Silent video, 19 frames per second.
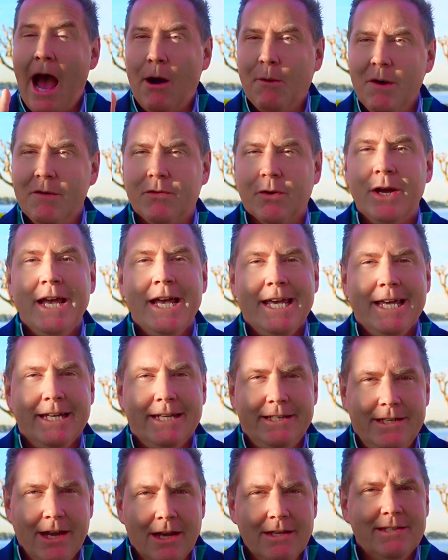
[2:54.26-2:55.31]
However,
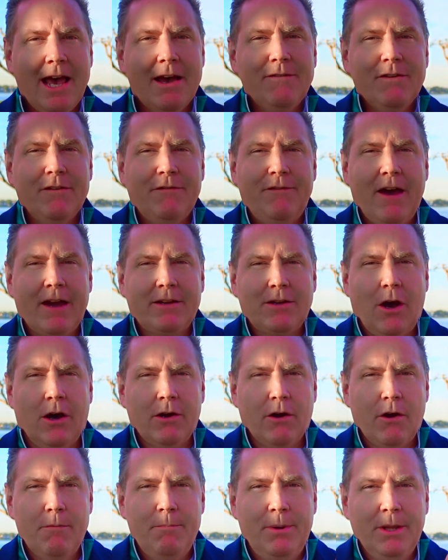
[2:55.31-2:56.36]
it does have an effect
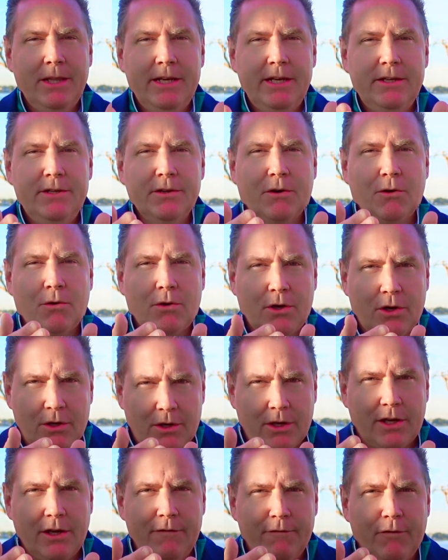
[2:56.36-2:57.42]
on our ability to
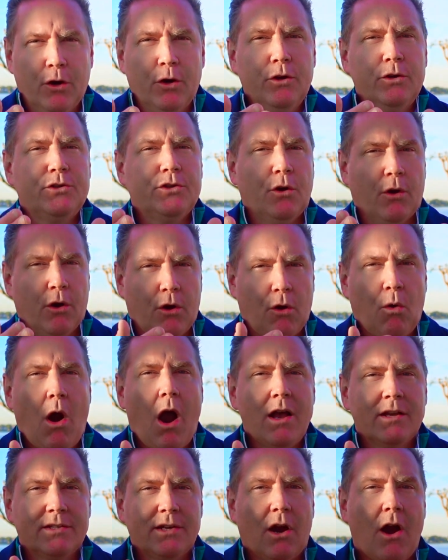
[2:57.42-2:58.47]
converge or
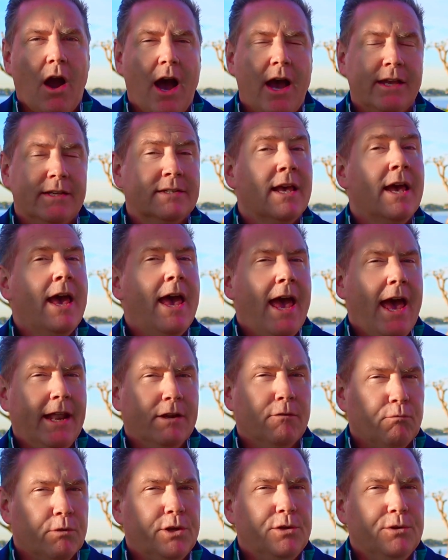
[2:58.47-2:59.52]
cross our eyes,
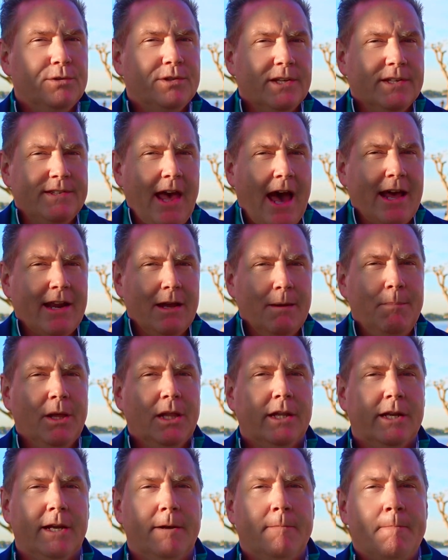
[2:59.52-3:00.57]
and it reduces that
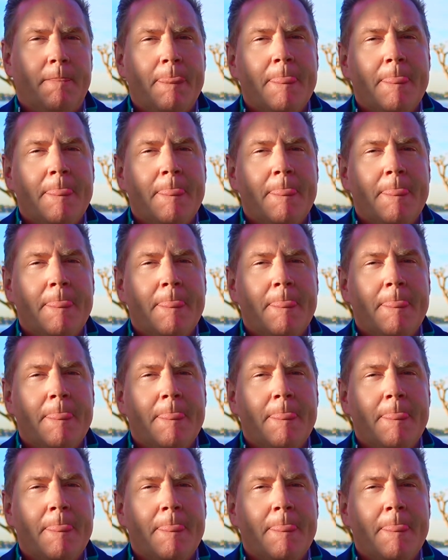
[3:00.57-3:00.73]
ability.